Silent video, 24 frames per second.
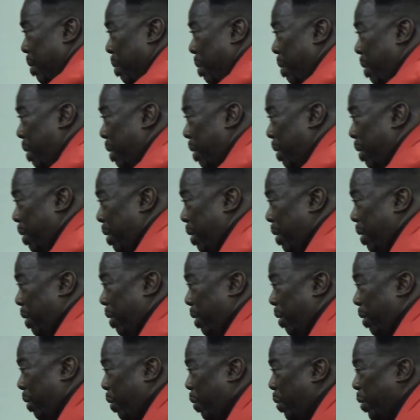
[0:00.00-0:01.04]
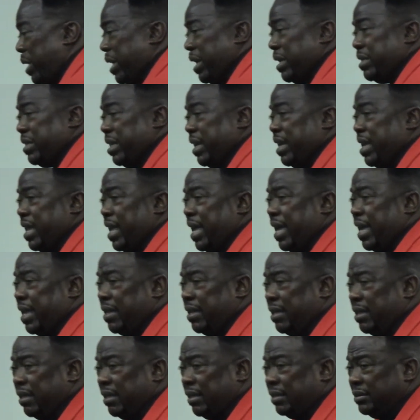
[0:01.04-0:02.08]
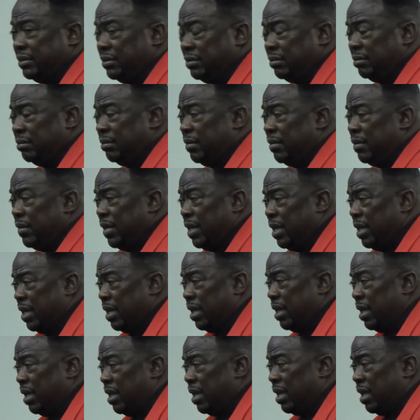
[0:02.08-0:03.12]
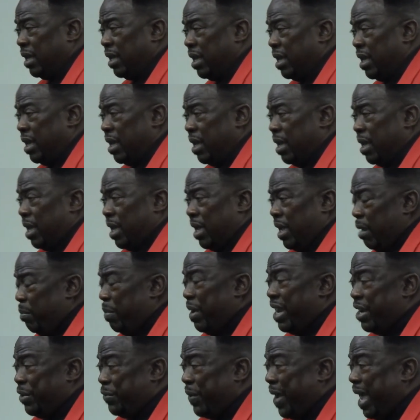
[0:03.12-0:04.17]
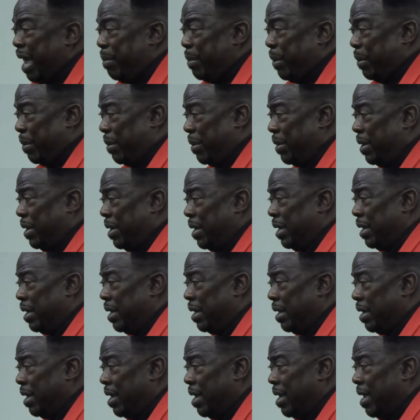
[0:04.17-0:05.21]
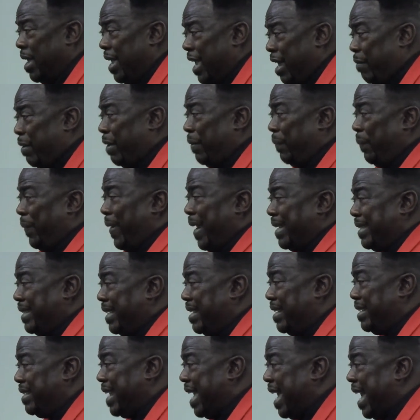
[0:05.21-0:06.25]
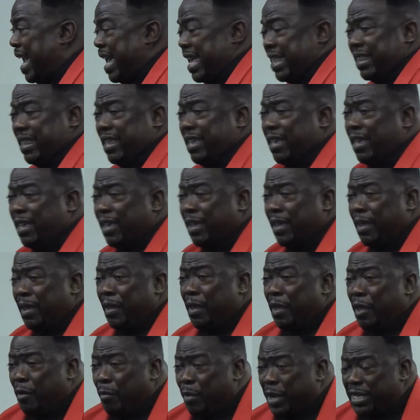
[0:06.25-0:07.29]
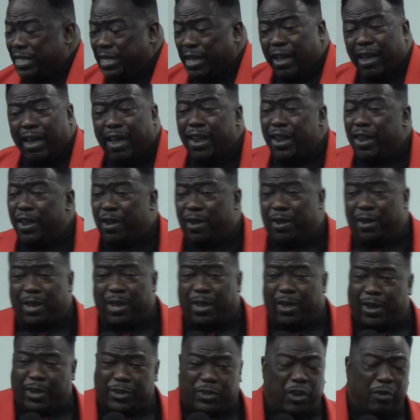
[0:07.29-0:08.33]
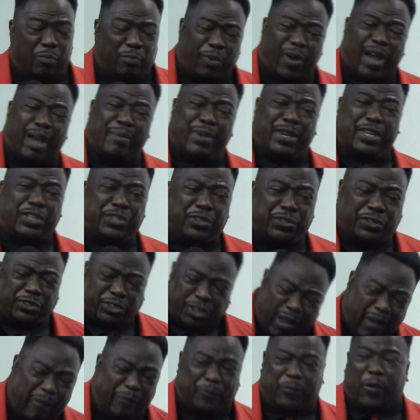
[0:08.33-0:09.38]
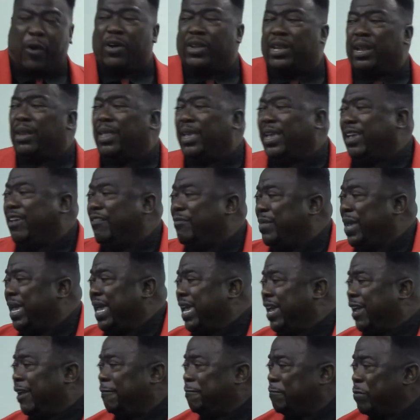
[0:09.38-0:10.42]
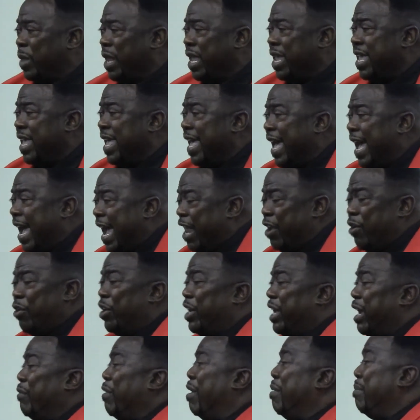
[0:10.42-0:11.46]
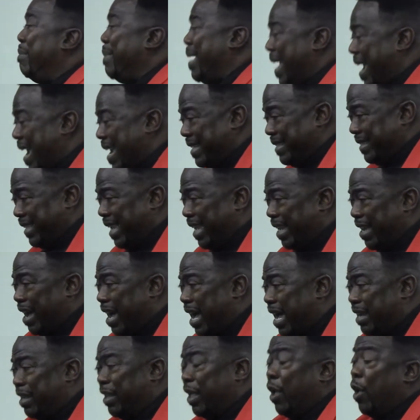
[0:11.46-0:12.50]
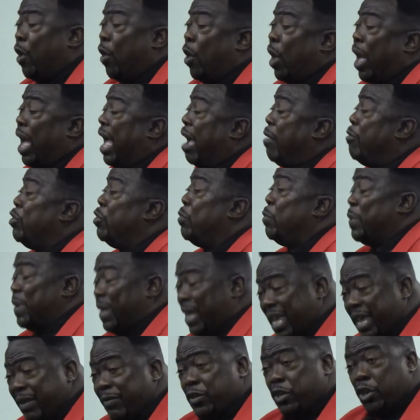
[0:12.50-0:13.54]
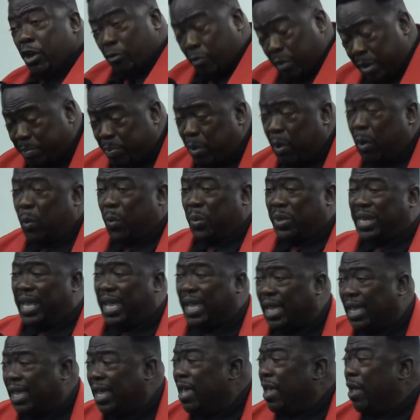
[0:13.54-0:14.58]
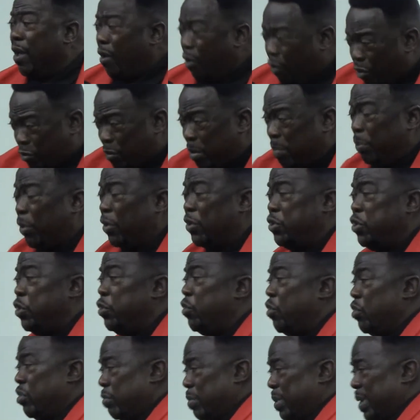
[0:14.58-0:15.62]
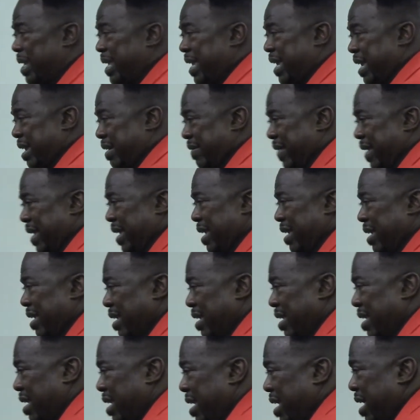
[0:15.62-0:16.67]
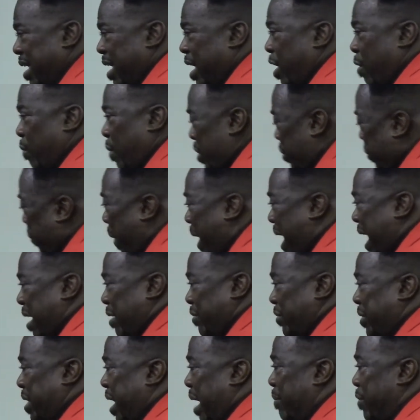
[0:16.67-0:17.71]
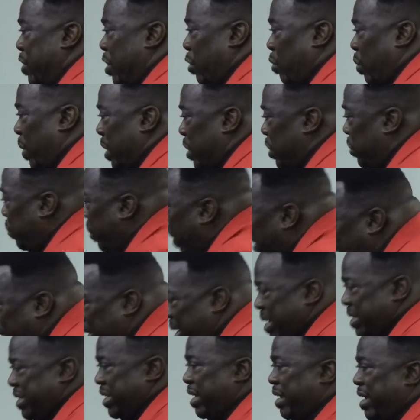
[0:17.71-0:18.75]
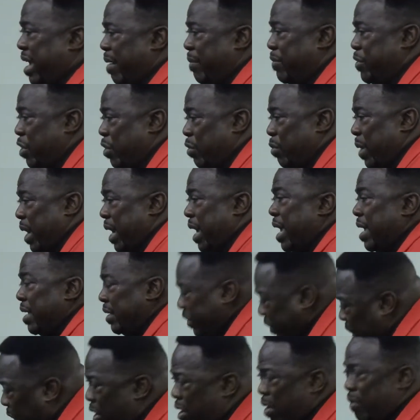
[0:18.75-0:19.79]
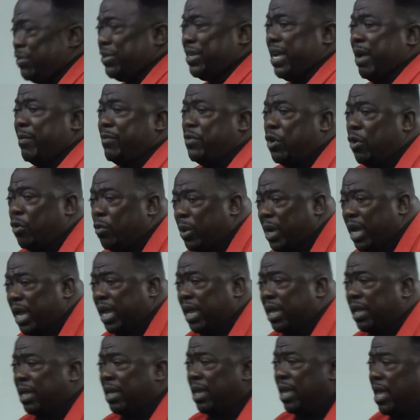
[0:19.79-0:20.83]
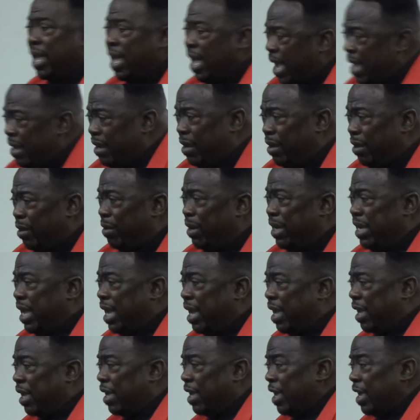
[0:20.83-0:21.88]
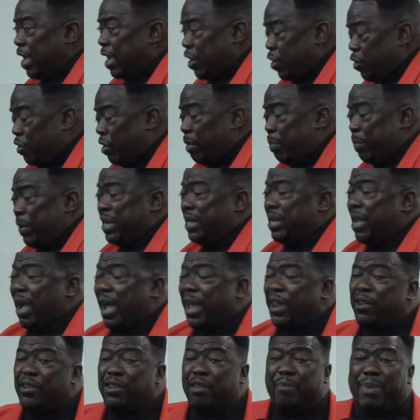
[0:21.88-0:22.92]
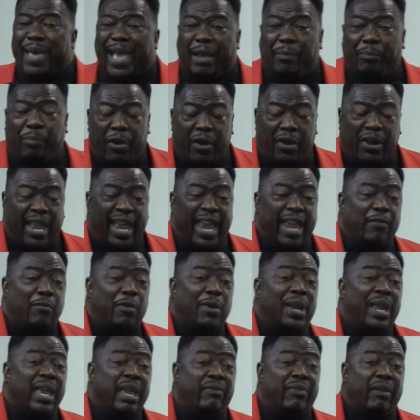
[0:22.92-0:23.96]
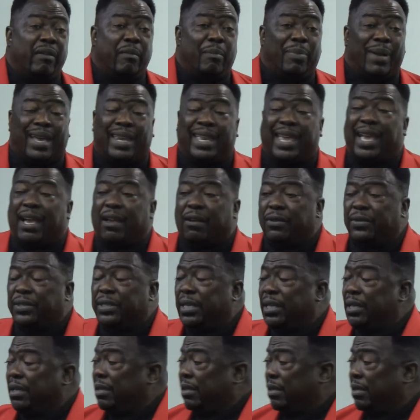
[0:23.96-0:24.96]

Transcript: Ooh, who can say that? He been in trouble. He was facing death. But he said, oh, no, Lord, you brought me so far to leave me. I don't give a man, say God, I want to believe your report. Whose report you going to believe? When trials come your way, tribulations come your way, storms come your way, hallelujah, you're going to put God on the back burner and relieve everybody else?